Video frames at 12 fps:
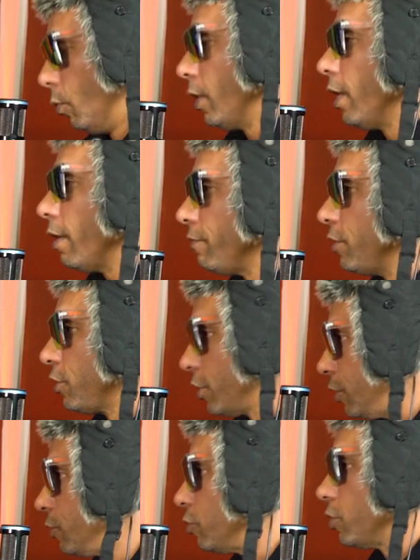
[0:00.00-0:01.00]
Rumble. We love the
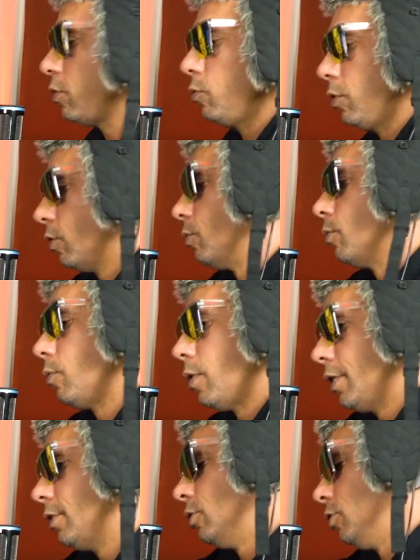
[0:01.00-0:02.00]
children. We don't
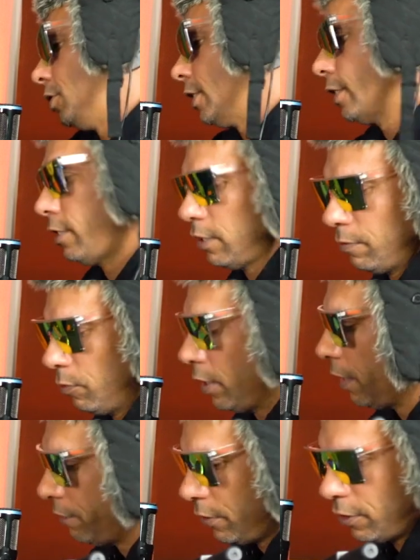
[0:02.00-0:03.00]
want no negativity. We
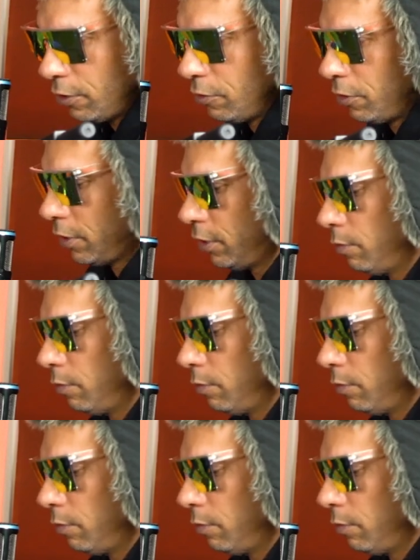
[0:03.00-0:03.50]
love the children, it.